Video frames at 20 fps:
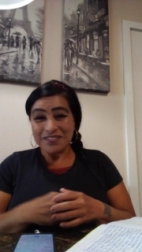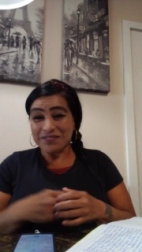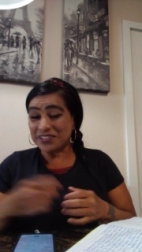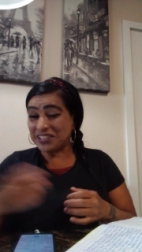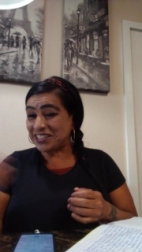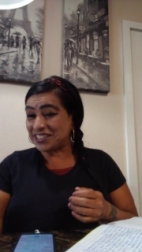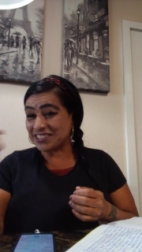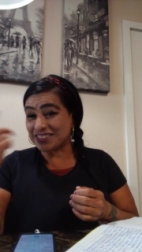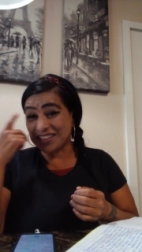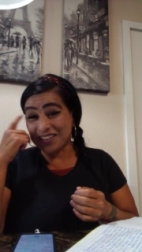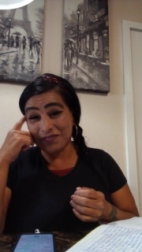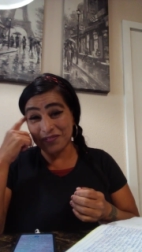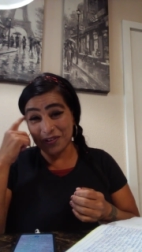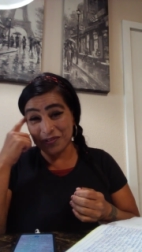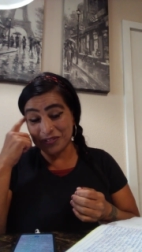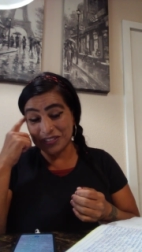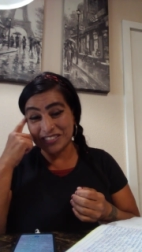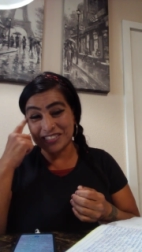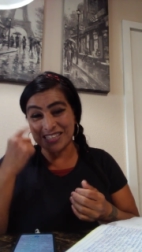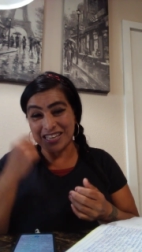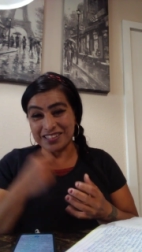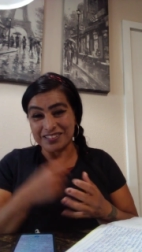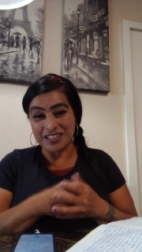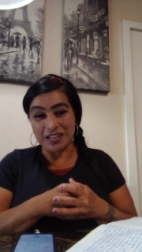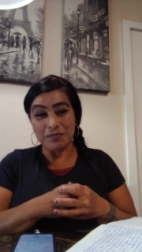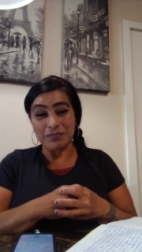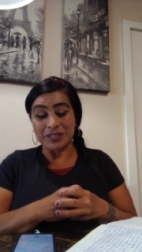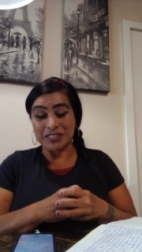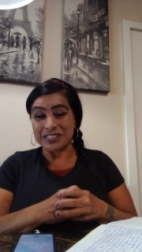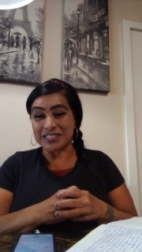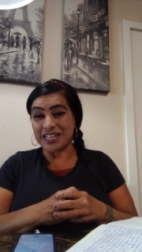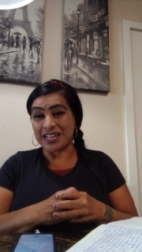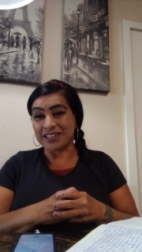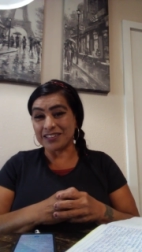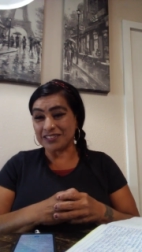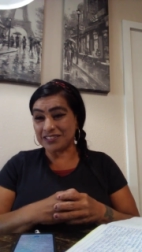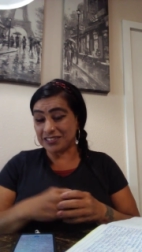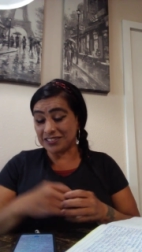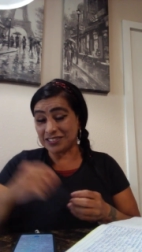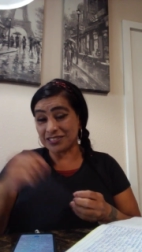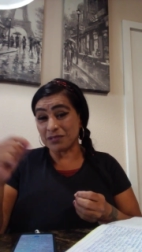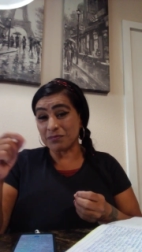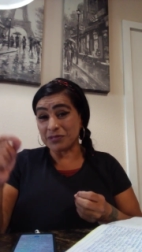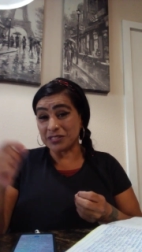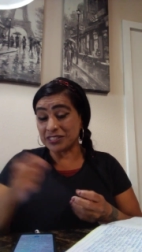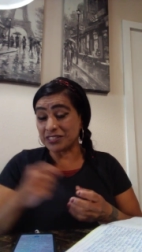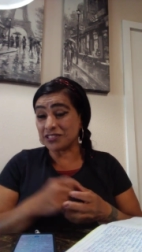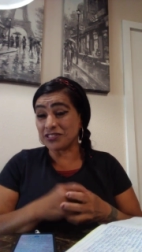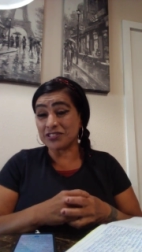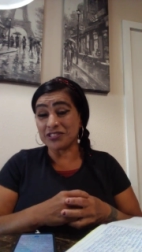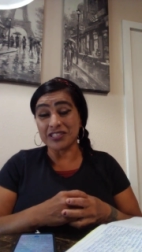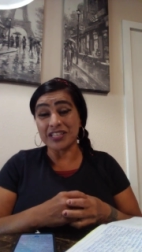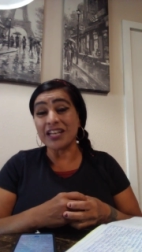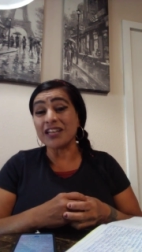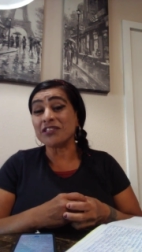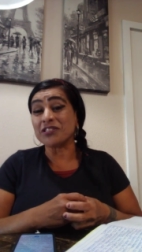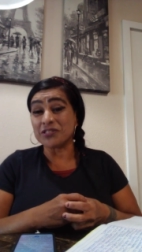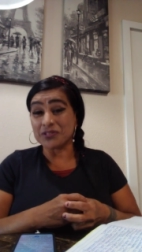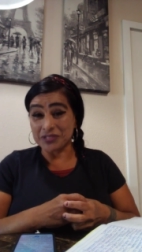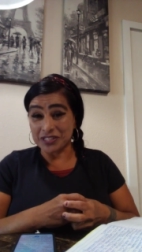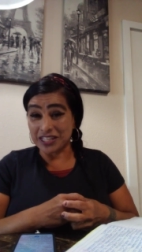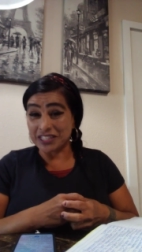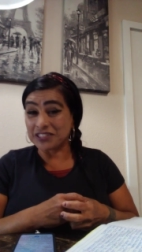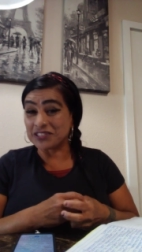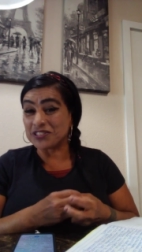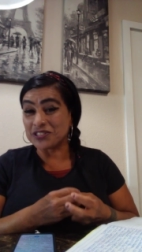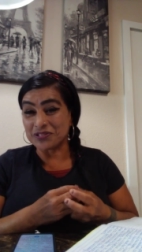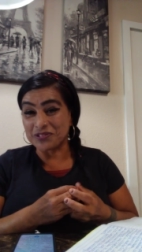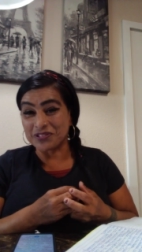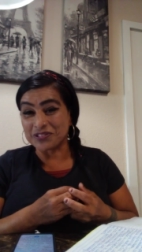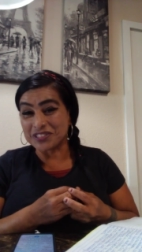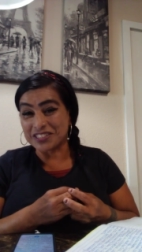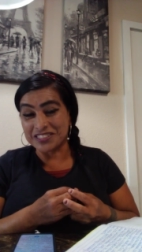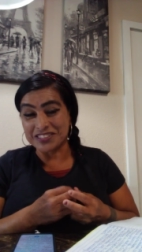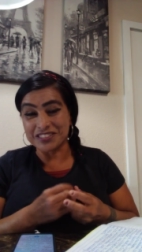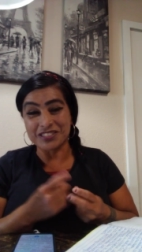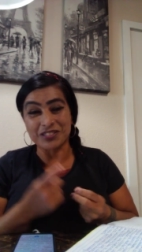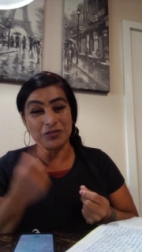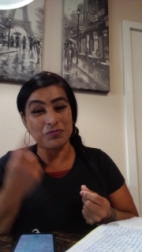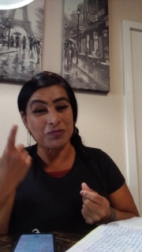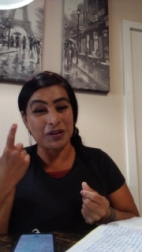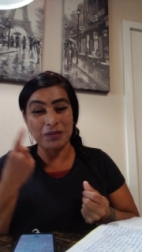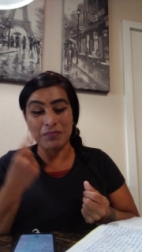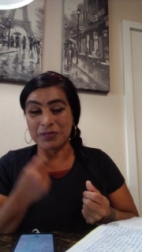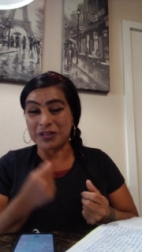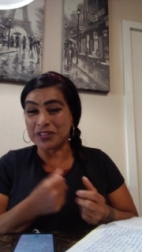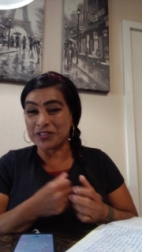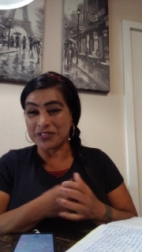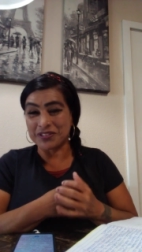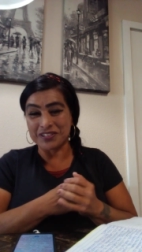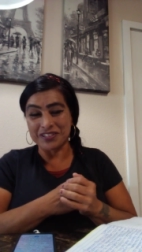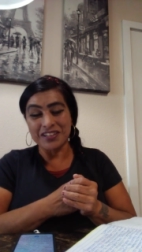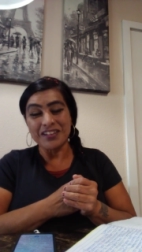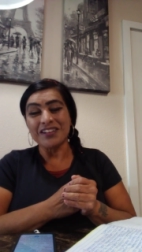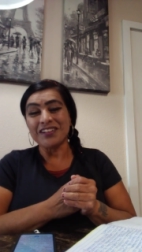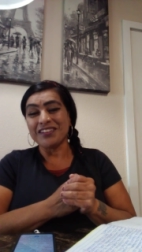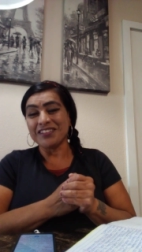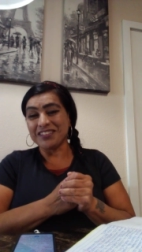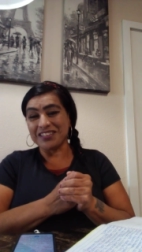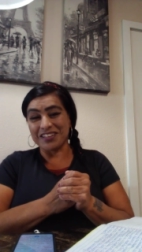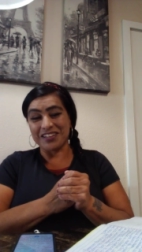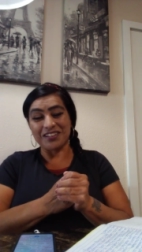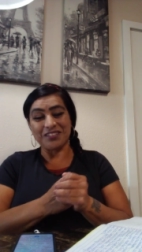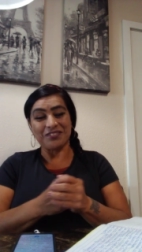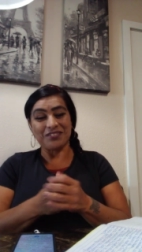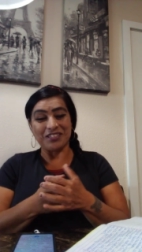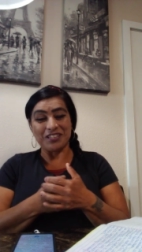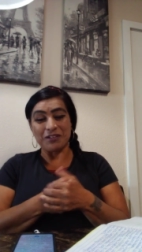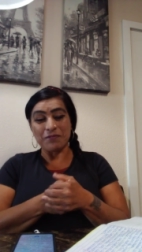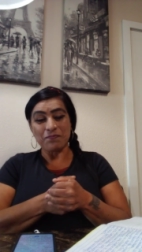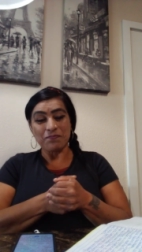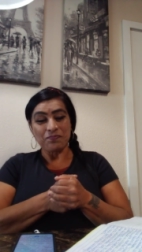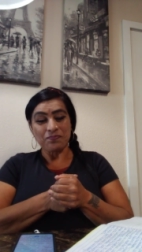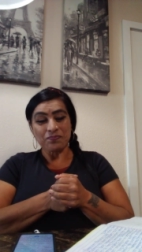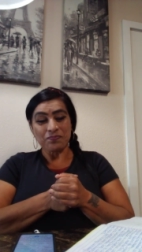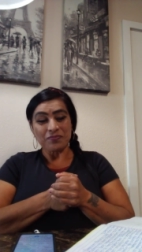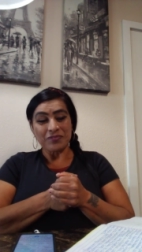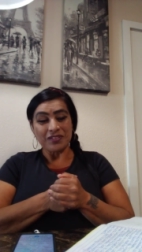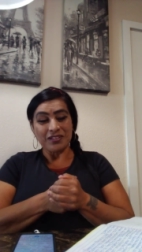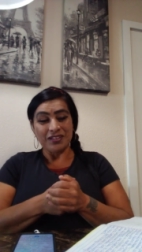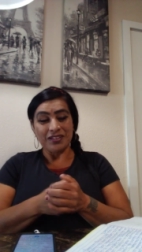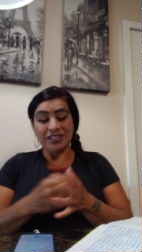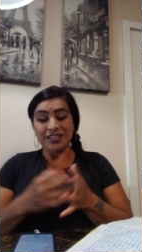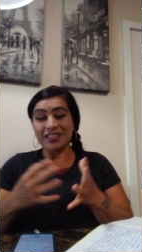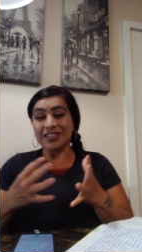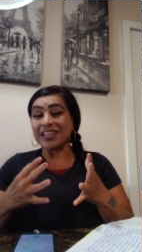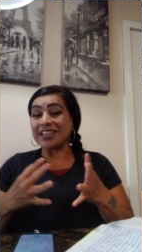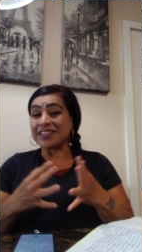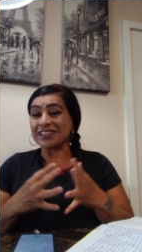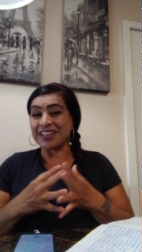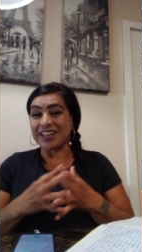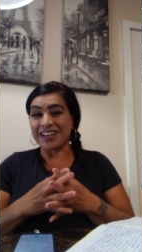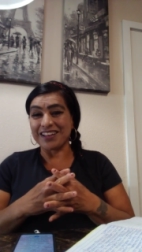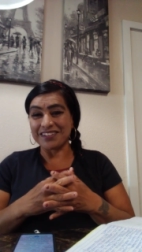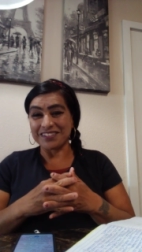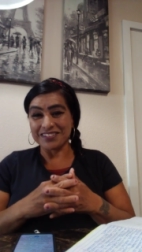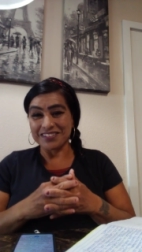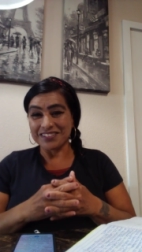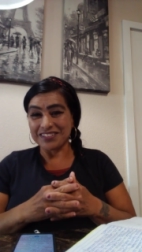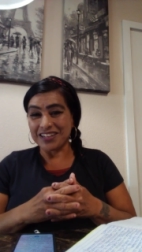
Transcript: because I've always had that mentality. Somebody says you can't do it, I can do all things through my mother, Yahweh, like that.